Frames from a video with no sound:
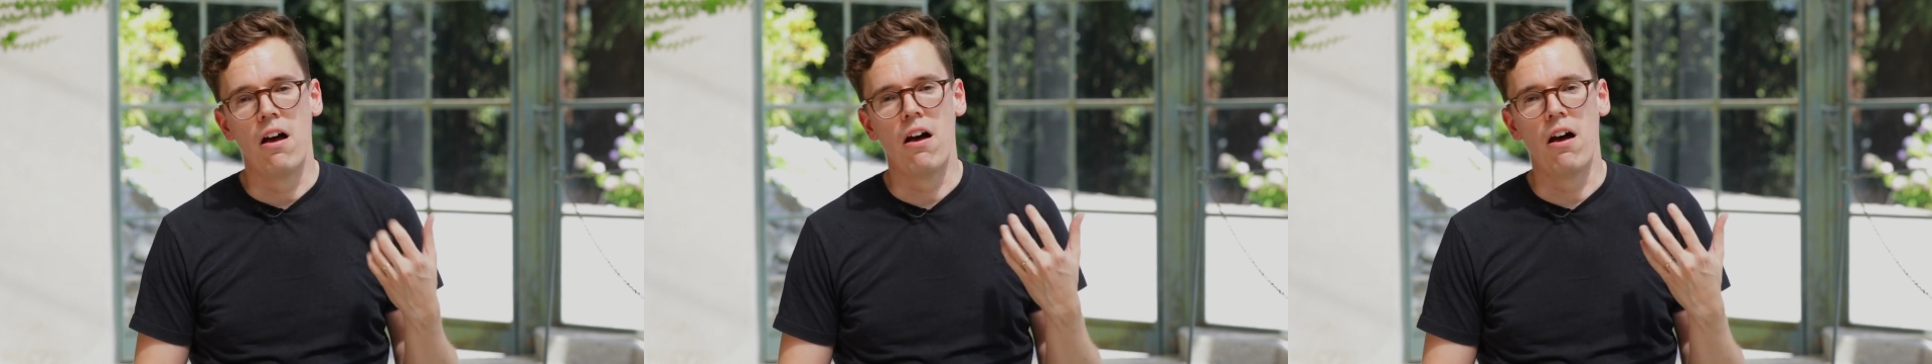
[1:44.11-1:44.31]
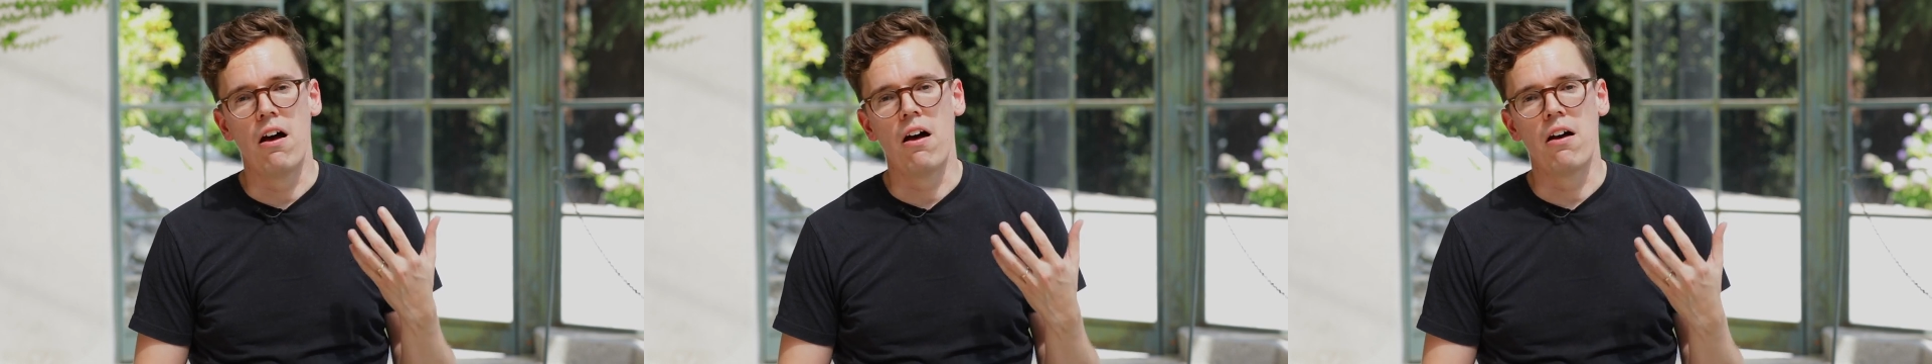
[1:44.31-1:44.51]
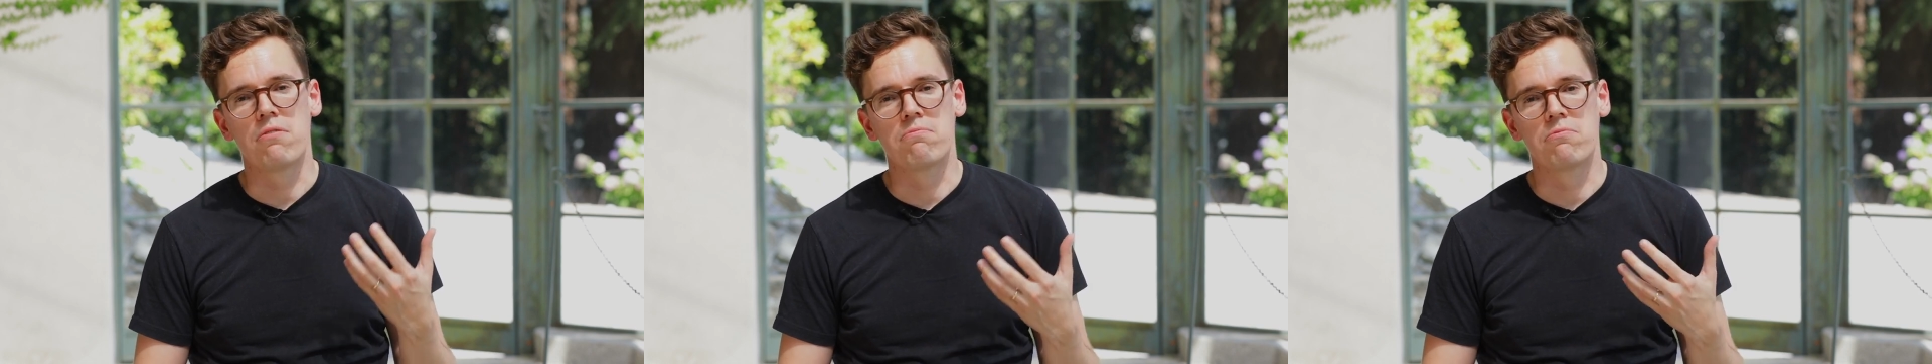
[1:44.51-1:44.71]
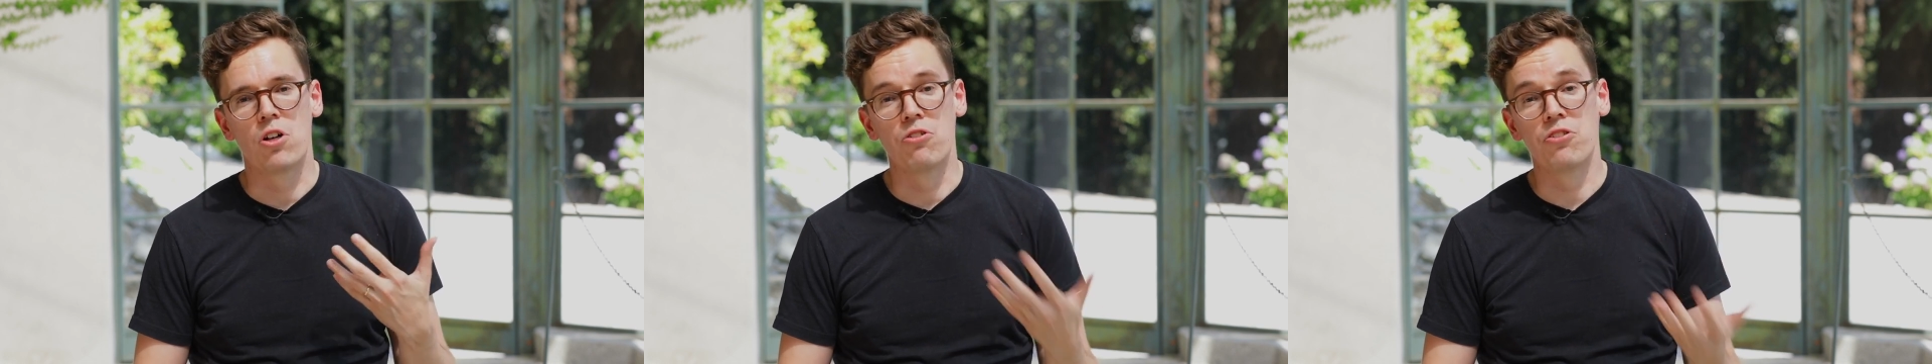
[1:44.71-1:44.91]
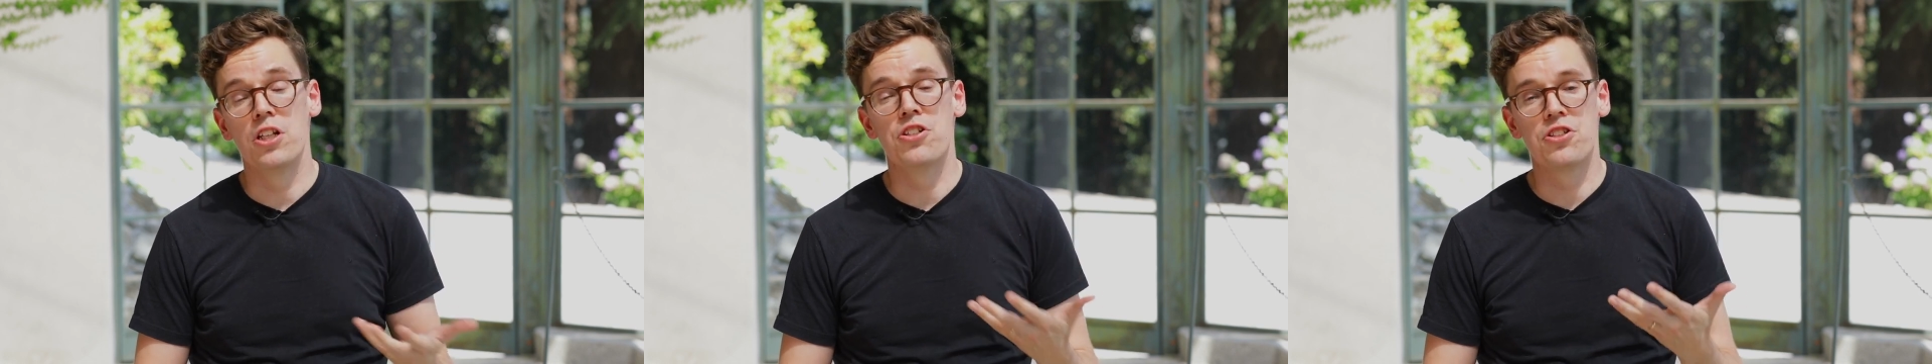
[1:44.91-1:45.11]
uh,
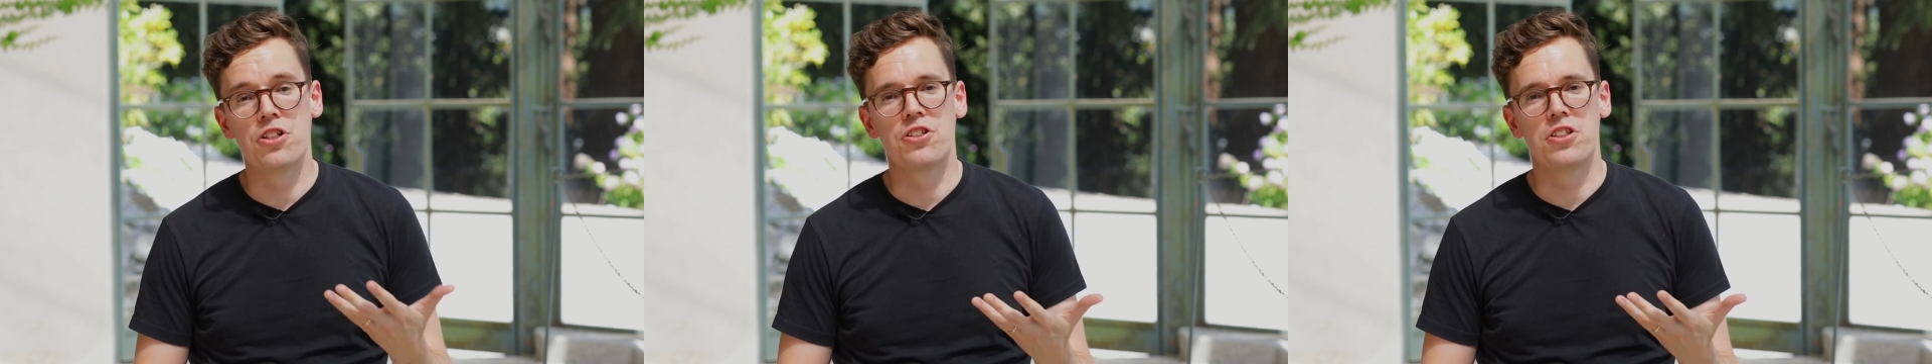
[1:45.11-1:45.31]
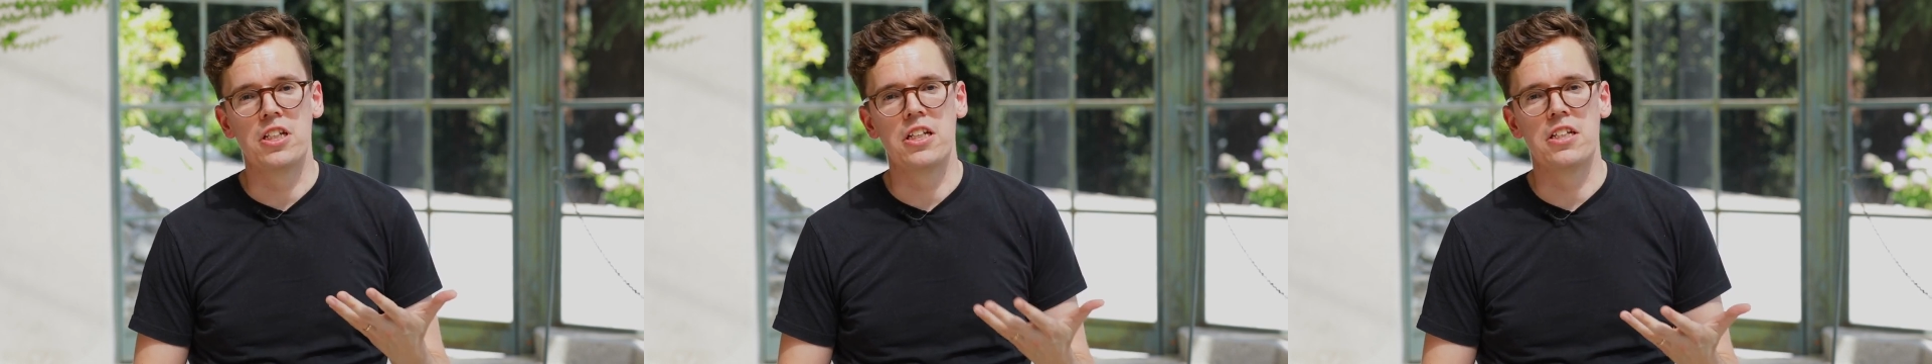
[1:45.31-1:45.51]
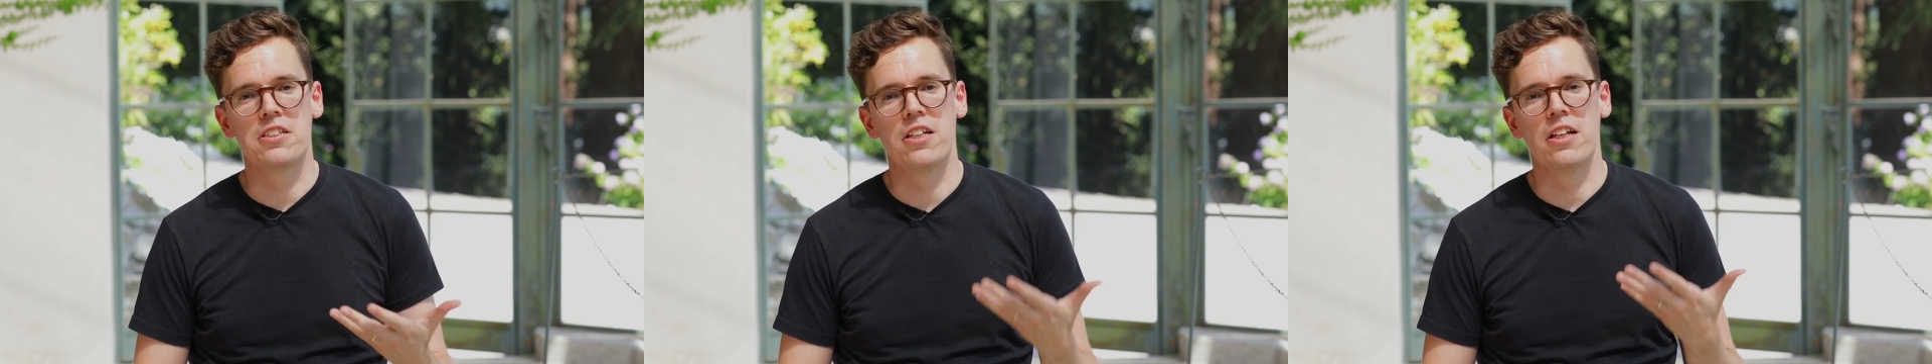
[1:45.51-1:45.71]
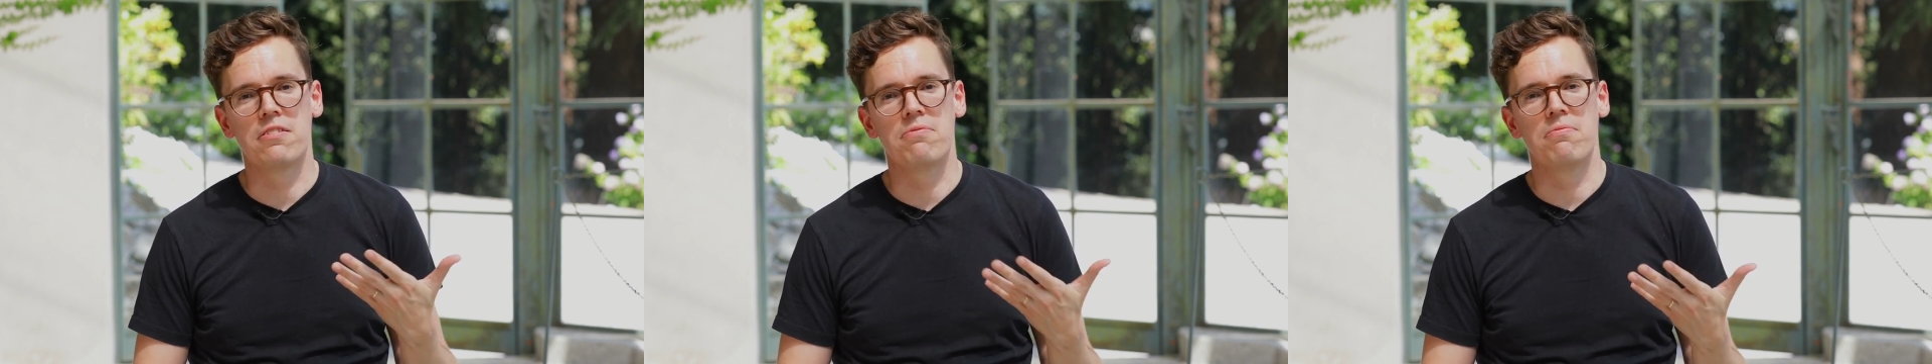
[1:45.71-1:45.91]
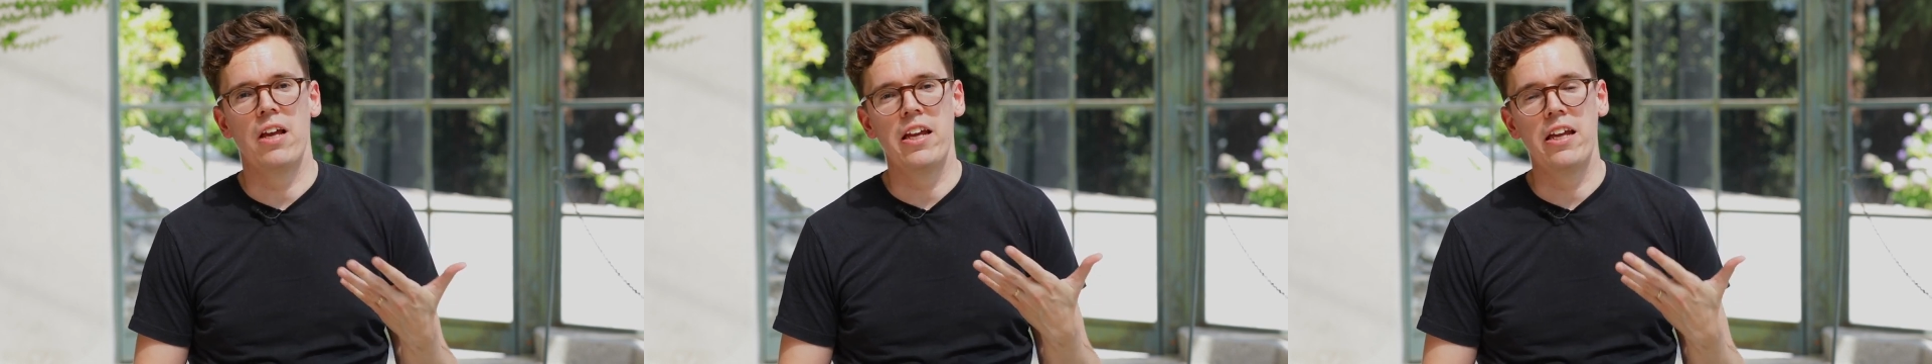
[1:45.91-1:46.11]
contingencies
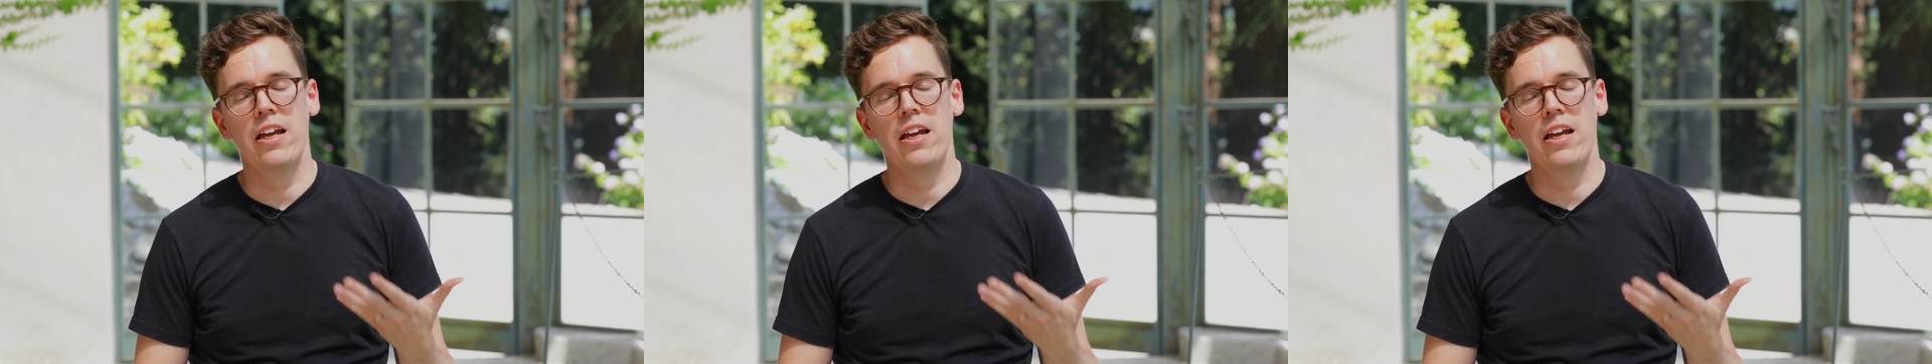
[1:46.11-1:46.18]
that